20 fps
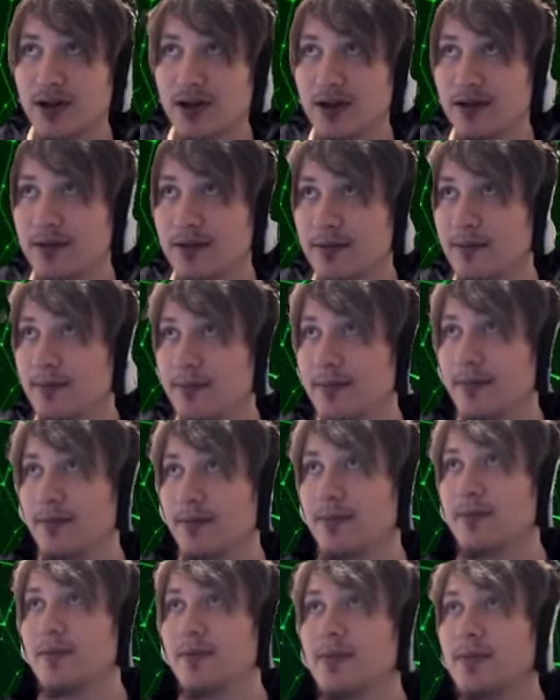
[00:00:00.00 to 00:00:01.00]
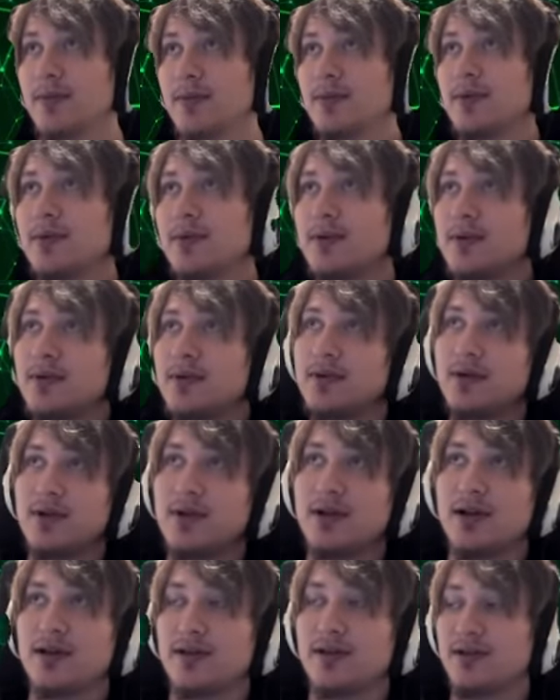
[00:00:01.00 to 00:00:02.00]
it.
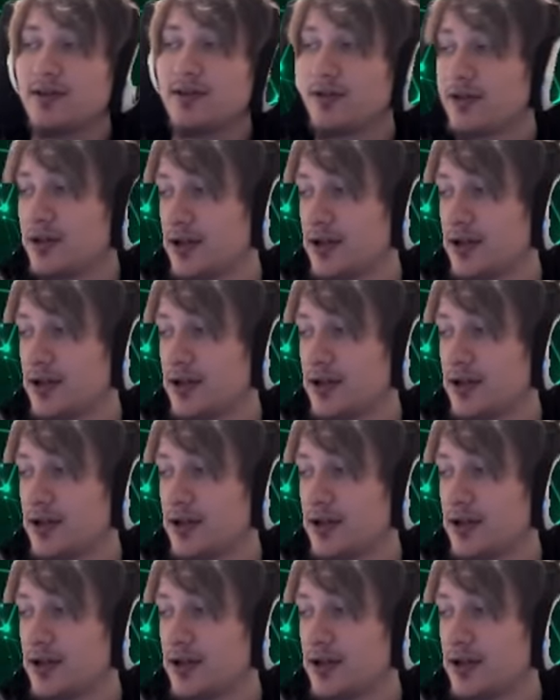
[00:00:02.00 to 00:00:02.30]
I think it's a good